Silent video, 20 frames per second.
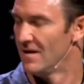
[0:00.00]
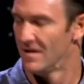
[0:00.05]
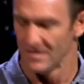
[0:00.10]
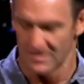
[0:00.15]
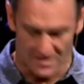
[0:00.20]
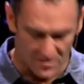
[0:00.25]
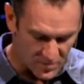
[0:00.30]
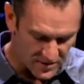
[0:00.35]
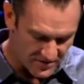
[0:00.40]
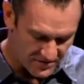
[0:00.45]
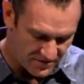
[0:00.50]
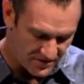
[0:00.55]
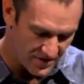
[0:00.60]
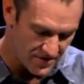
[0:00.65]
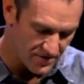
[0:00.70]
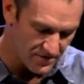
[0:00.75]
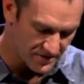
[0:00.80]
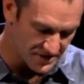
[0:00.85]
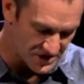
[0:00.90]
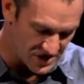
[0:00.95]
That we
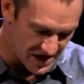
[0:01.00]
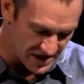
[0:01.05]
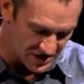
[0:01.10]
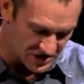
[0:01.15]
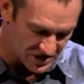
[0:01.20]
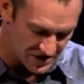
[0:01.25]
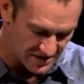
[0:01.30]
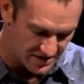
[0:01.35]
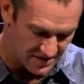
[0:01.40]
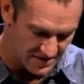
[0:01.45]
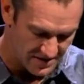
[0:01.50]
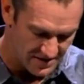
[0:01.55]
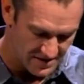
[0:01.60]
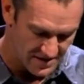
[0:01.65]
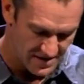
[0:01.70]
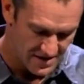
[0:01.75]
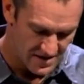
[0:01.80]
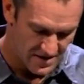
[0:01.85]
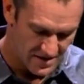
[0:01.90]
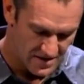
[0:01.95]
fear rejection,
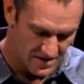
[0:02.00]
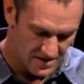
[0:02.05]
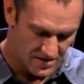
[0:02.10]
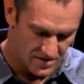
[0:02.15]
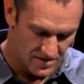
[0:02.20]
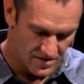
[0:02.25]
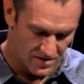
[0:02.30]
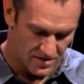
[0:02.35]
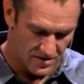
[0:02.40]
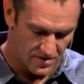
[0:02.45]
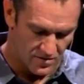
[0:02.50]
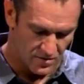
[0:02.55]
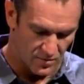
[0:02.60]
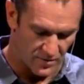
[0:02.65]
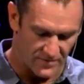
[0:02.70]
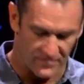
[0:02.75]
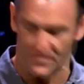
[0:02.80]
we